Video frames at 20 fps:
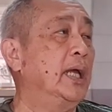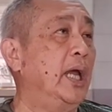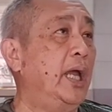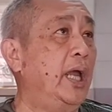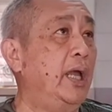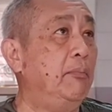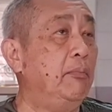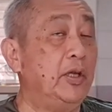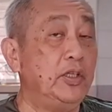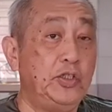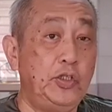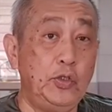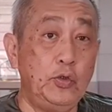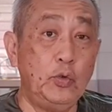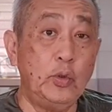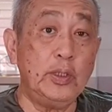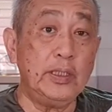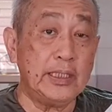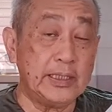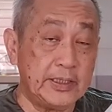and my
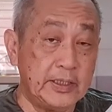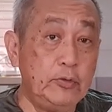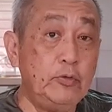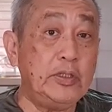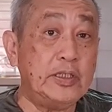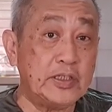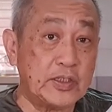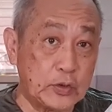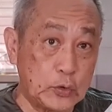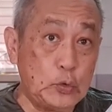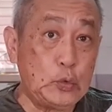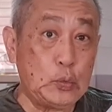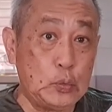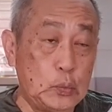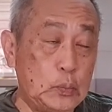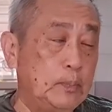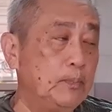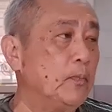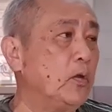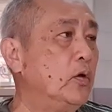children are still in school,
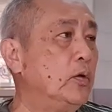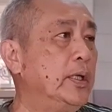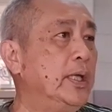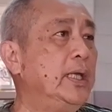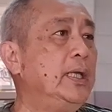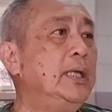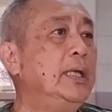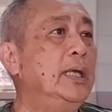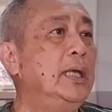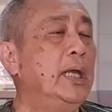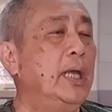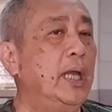okay?